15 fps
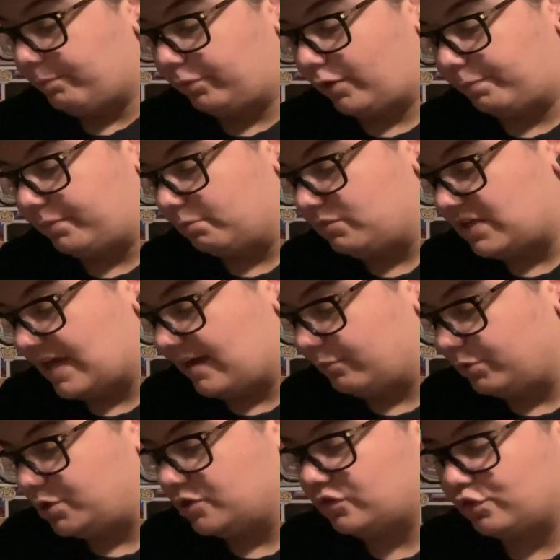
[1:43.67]
plopped them down,
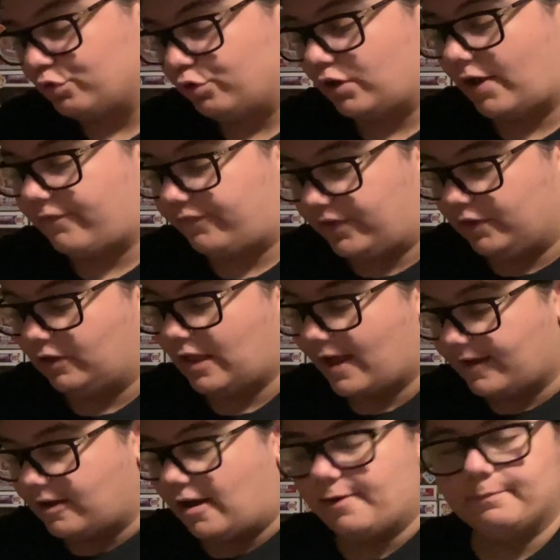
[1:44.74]
which is good. I feel
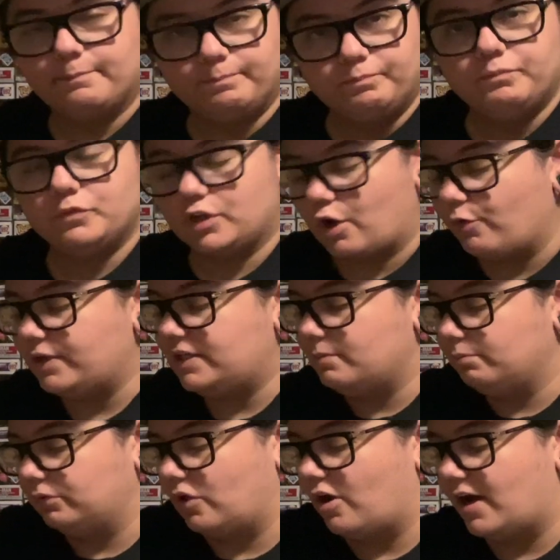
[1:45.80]
like I'm going
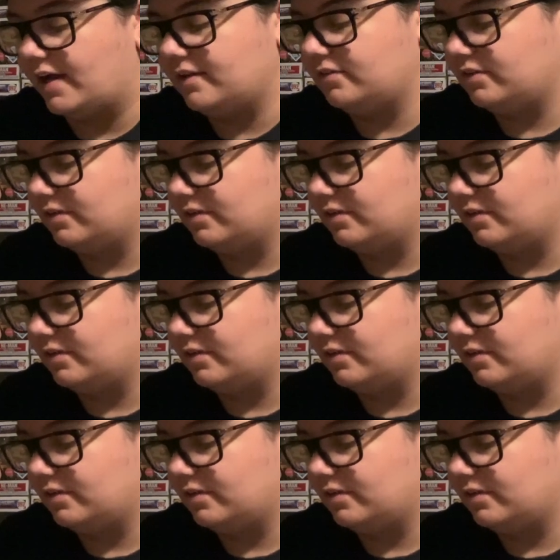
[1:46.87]
in blind,